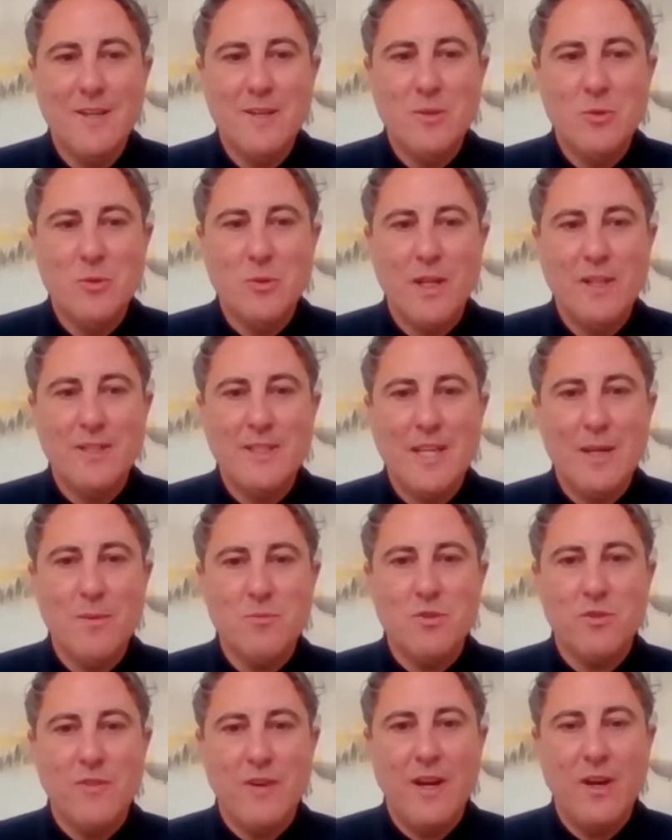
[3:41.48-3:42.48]
in
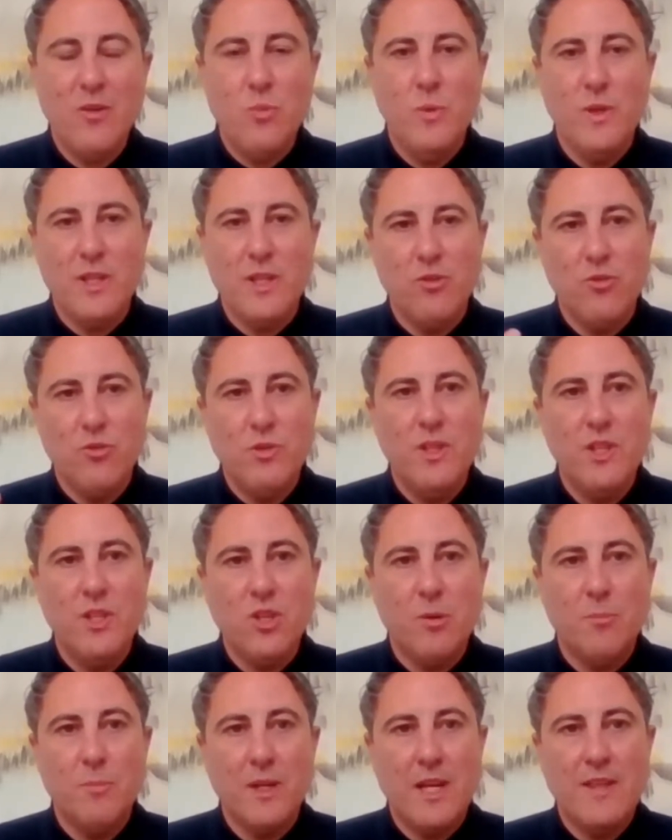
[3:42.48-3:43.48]
terms of how we can really
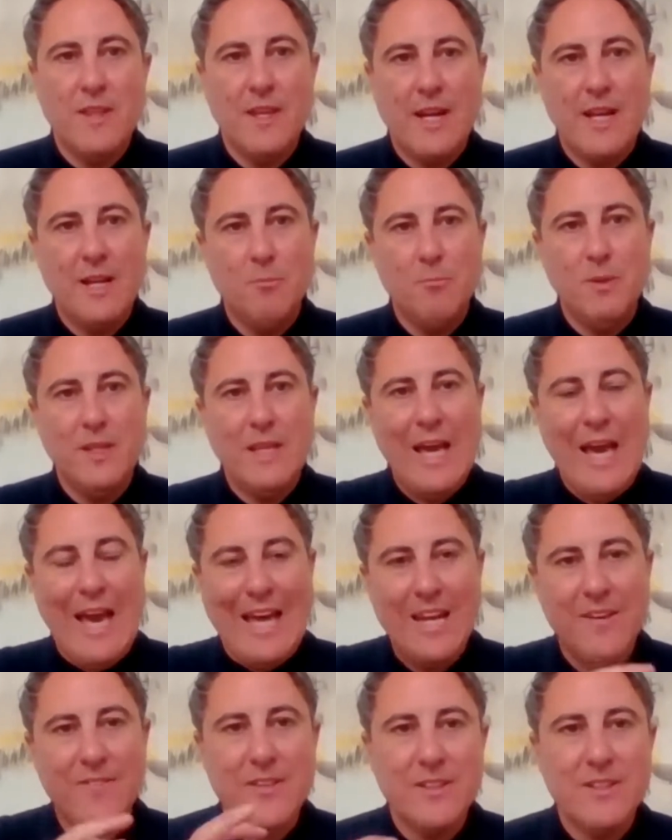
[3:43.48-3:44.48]
come together and be
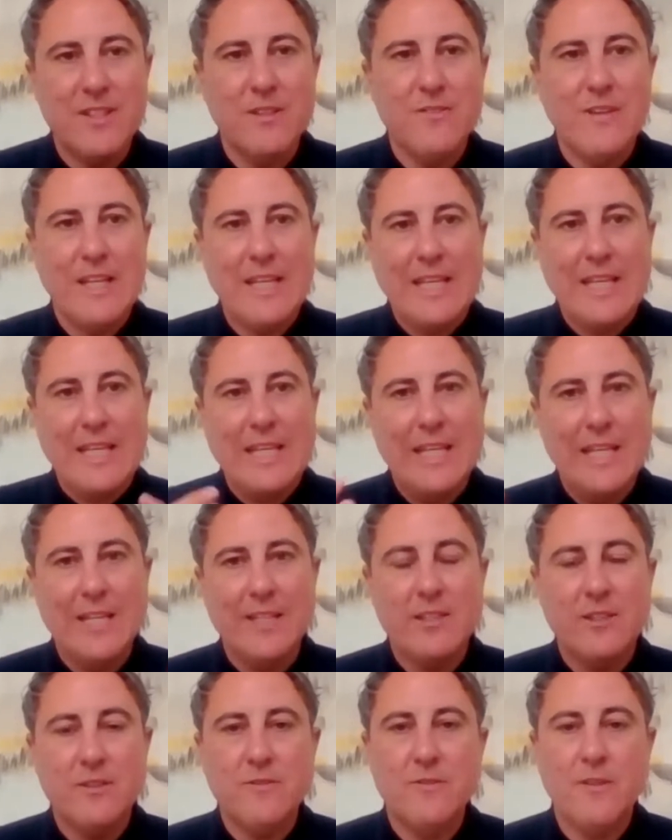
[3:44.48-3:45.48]
innovative and
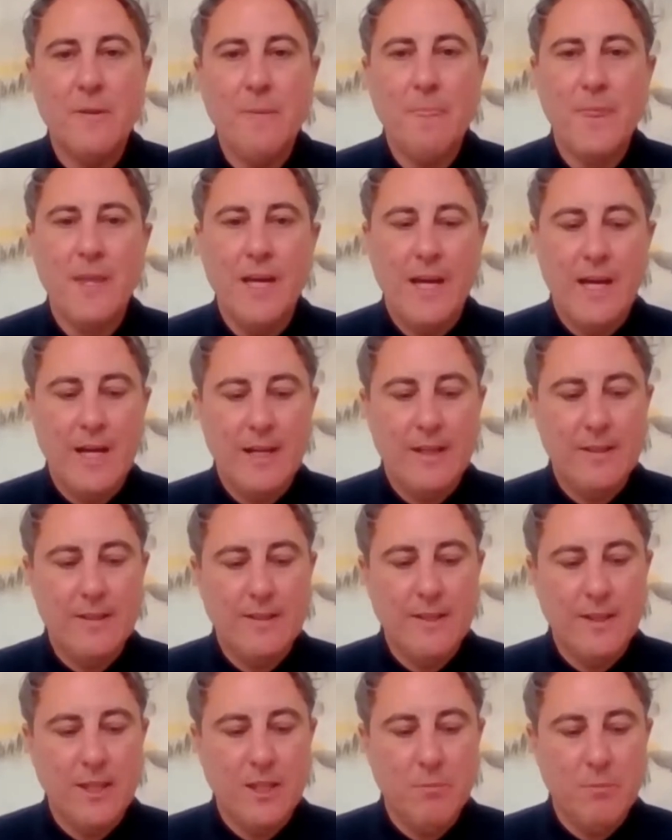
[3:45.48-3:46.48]
creative and
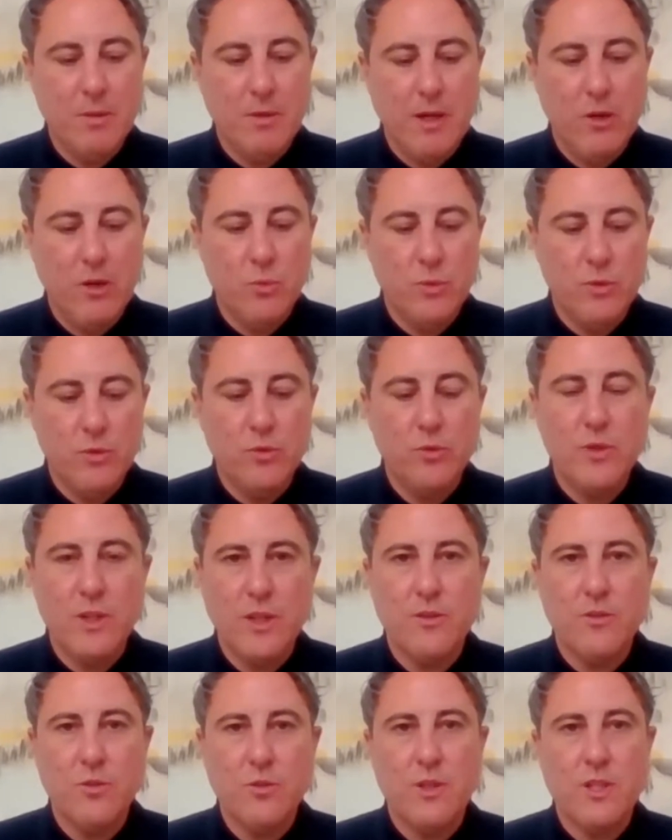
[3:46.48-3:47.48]
think about how we do
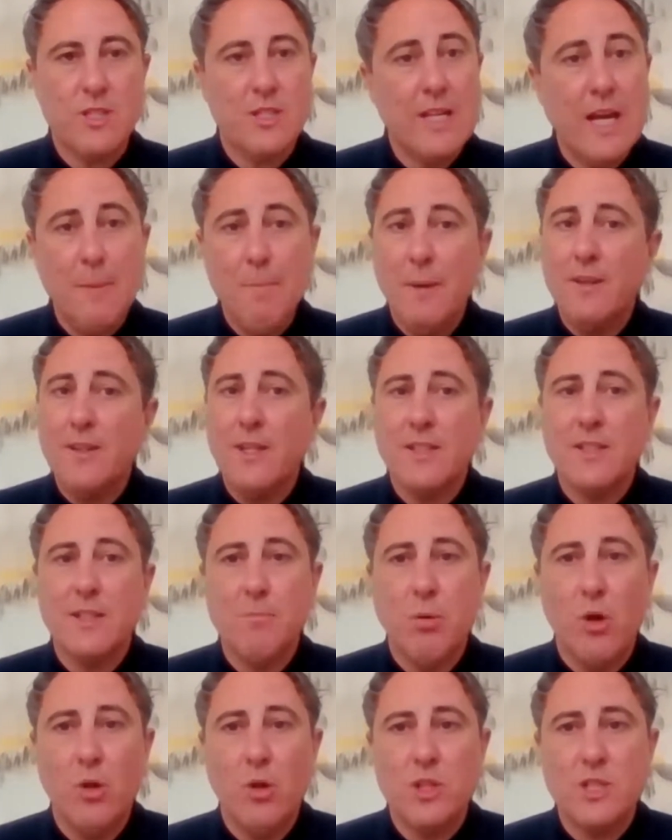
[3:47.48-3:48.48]
get through this. And that might link to
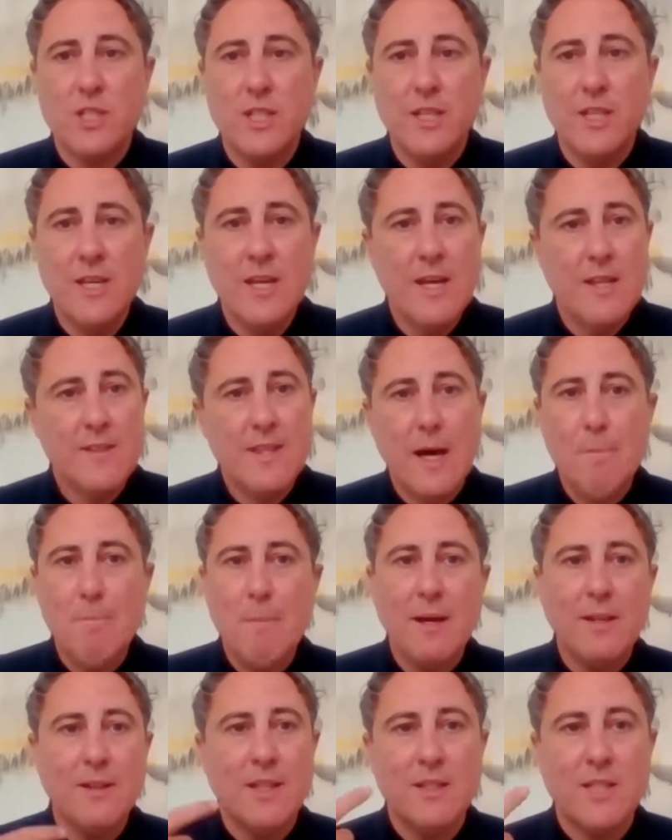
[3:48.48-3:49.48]
policy, that
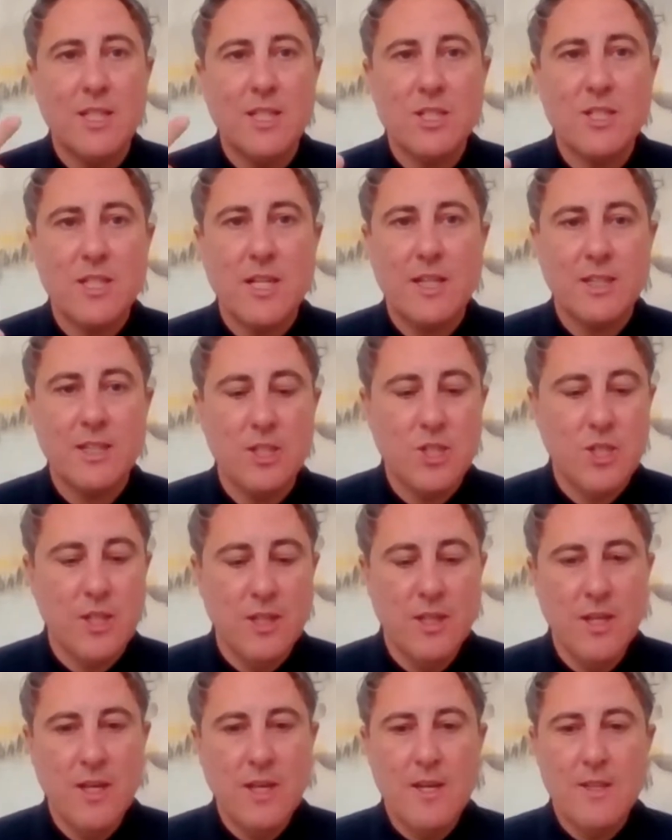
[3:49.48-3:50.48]
might link to
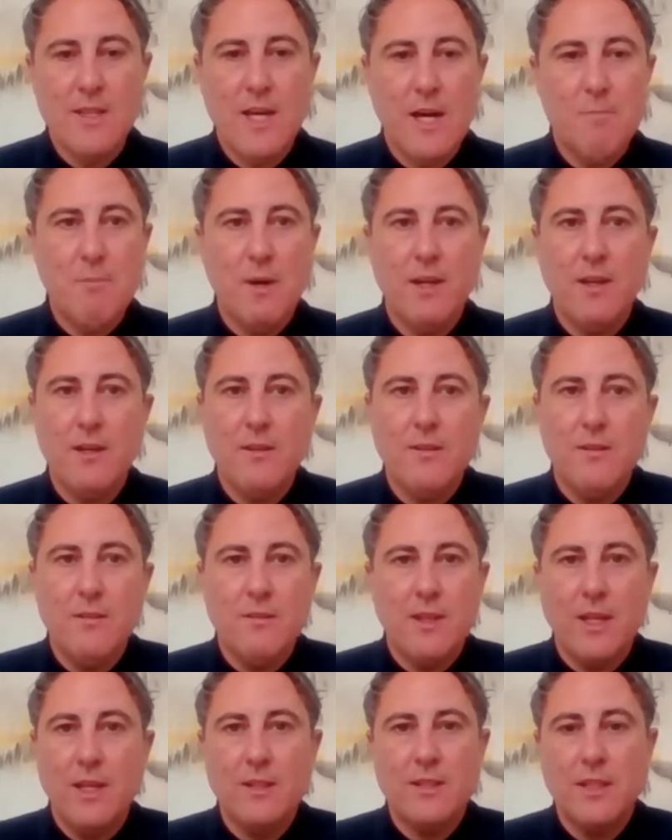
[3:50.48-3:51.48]
strategy, that might
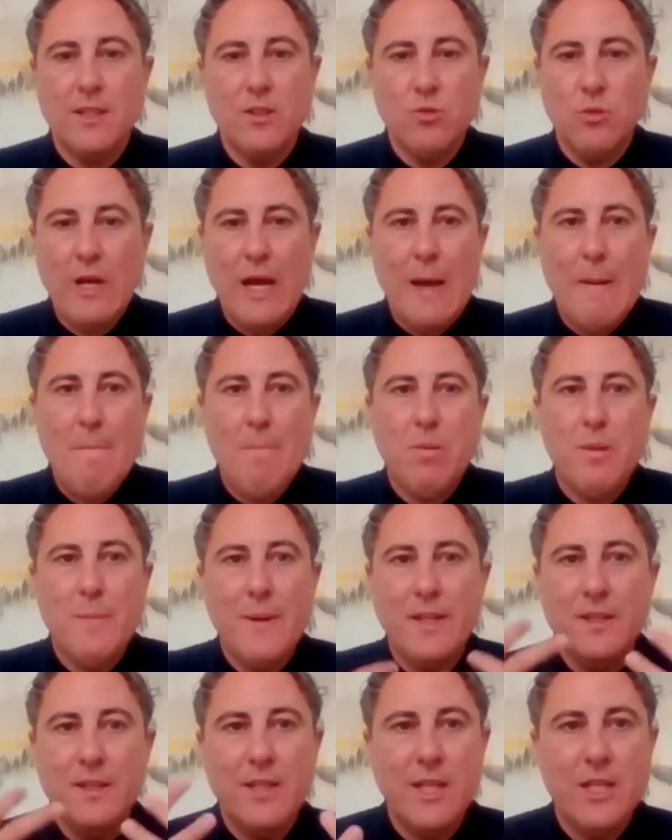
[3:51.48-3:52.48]
link to
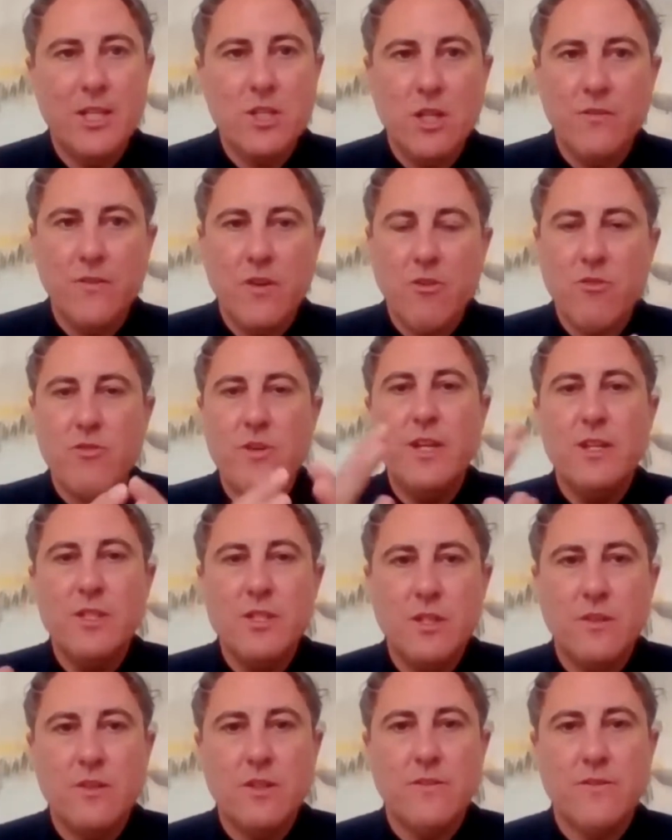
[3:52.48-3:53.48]
implementation of a
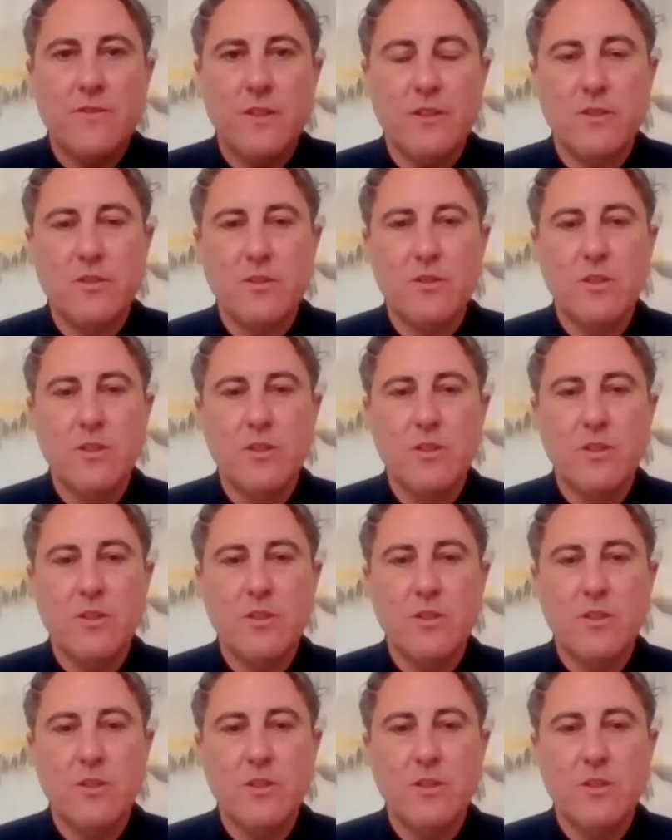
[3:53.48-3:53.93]
range of different